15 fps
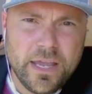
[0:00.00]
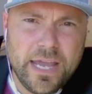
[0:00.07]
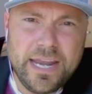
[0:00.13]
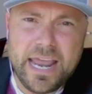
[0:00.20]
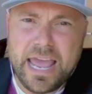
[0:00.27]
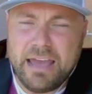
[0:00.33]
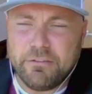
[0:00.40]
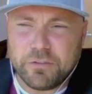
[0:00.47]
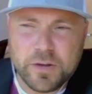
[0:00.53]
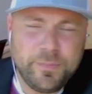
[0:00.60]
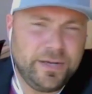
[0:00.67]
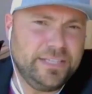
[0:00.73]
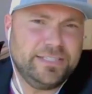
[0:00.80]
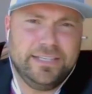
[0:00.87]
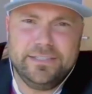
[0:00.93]
And
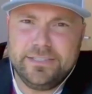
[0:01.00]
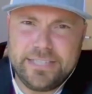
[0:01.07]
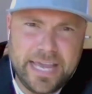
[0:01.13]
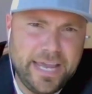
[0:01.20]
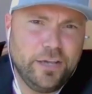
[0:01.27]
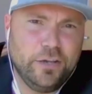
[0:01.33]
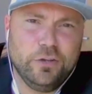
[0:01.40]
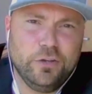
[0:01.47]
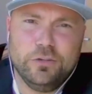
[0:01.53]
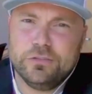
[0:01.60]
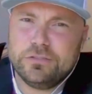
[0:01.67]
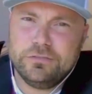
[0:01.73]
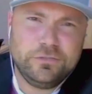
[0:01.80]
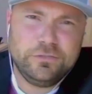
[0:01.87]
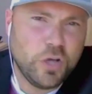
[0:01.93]
everybody said
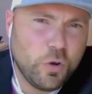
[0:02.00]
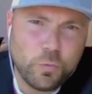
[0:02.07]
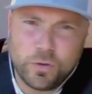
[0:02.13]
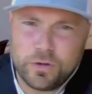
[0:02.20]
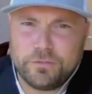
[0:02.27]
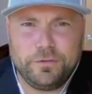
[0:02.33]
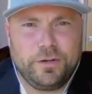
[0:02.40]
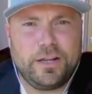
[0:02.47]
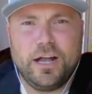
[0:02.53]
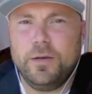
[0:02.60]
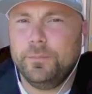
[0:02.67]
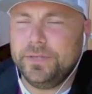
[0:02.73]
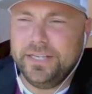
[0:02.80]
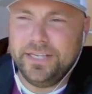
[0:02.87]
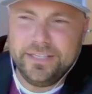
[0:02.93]
sales, don't work for a
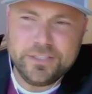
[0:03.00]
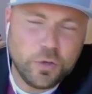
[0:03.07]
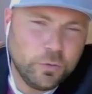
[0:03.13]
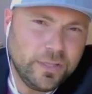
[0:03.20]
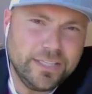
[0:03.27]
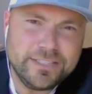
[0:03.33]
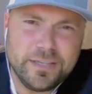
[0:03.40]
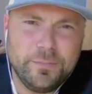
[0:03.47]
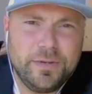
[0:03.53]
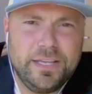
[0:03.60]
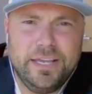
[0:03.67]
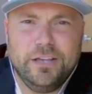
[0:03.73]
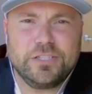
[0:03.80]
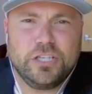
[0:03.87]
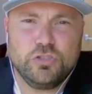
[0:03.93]
company, don't let
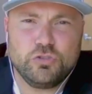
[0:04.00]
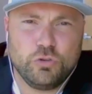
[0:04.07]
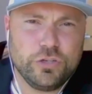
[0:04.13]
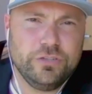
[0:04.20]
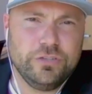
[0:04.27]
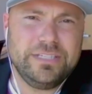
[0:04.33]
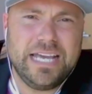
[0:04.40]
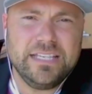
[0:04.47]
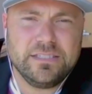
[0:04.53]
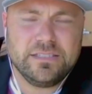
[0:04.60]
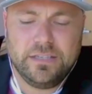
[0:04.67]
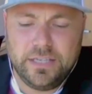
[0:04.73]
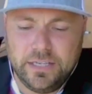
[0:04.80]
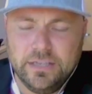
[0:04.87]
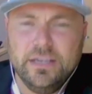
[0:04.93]
somebody else control your
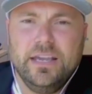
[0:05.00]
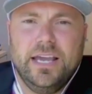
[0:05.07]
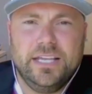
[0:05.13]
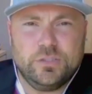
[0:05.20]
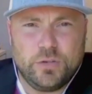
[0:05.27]
destiny.